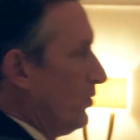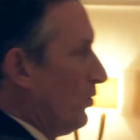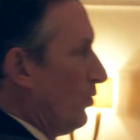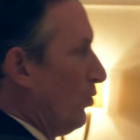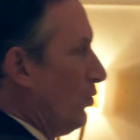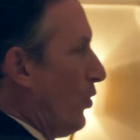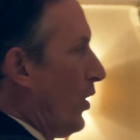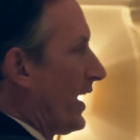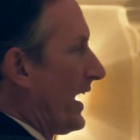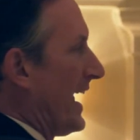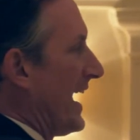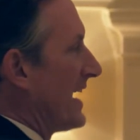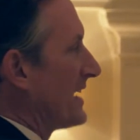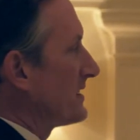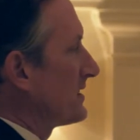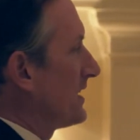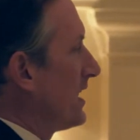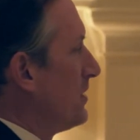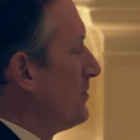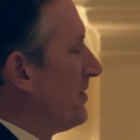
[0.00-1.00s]
what
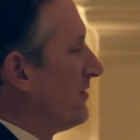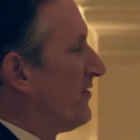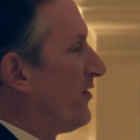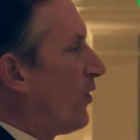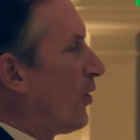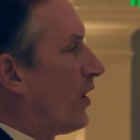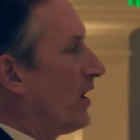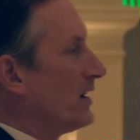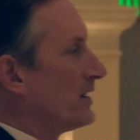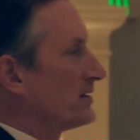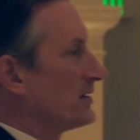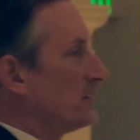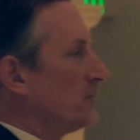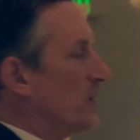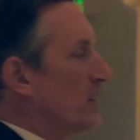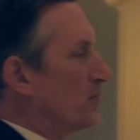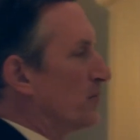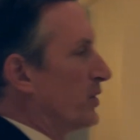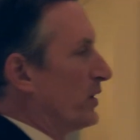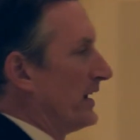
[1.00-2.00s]
has come before us and
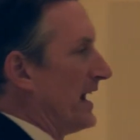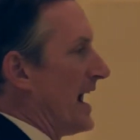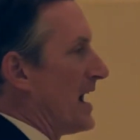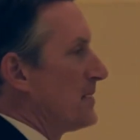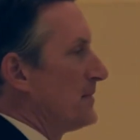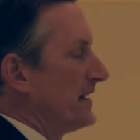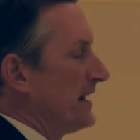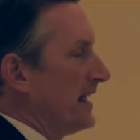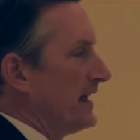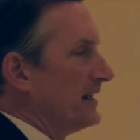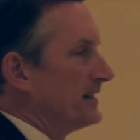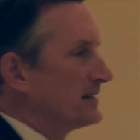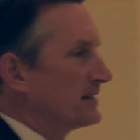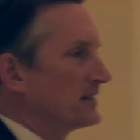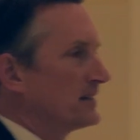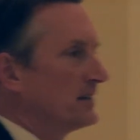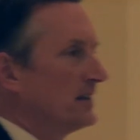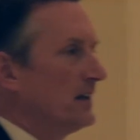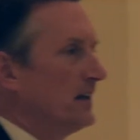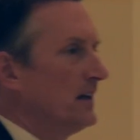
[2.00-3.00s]
what
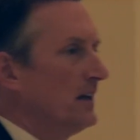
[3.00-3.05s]
predominates